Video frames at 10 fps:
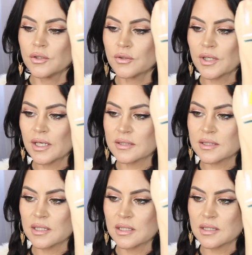You can't
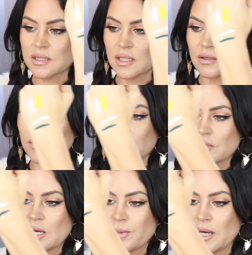see any skin
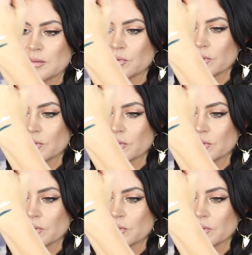through that bad